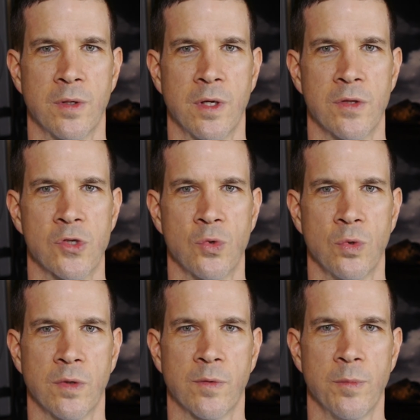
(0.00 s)
in the
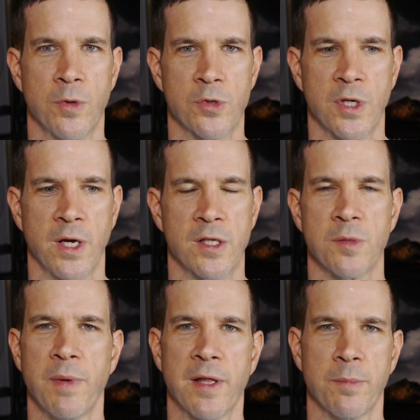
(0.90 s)
School of Computer Science
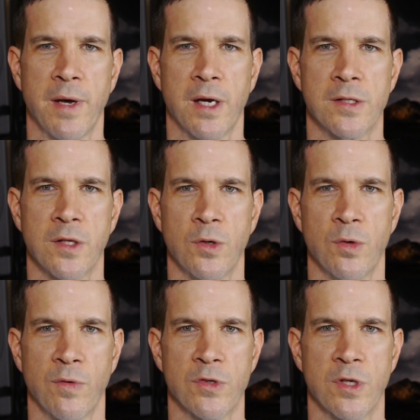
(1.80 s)
and Mathematics at the
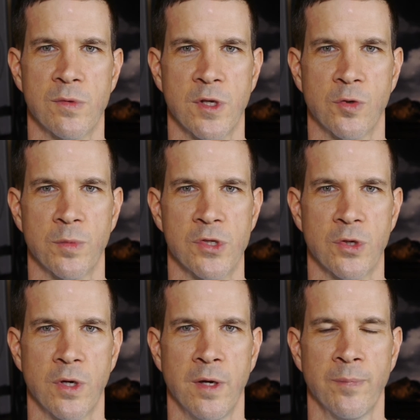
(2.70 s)
University of Central
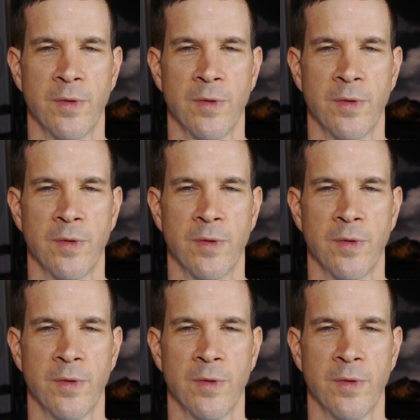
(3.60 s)
Missouri,